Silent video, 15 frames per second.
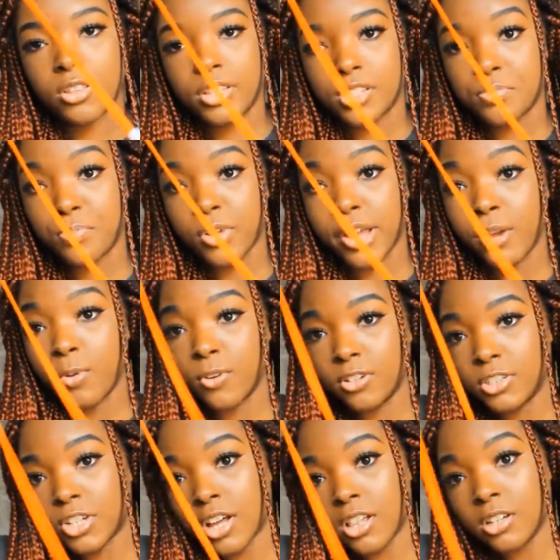this bright
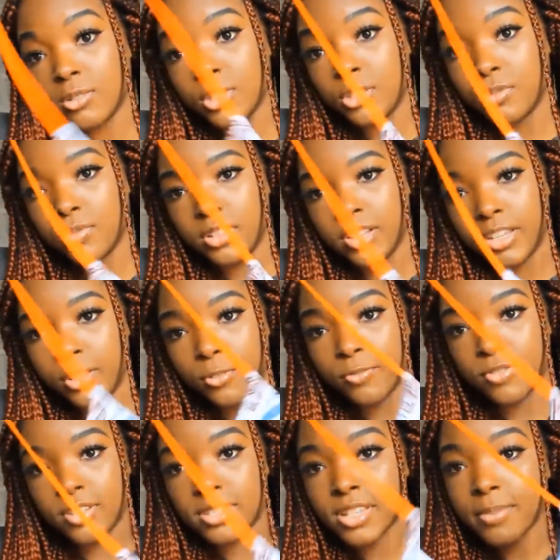orange color, which is really cute
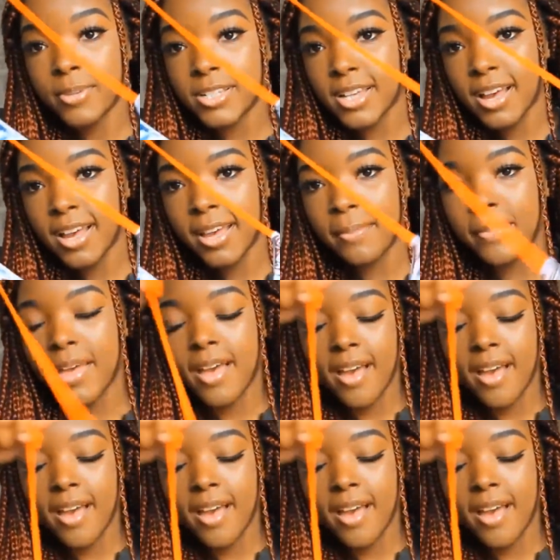for the summertime.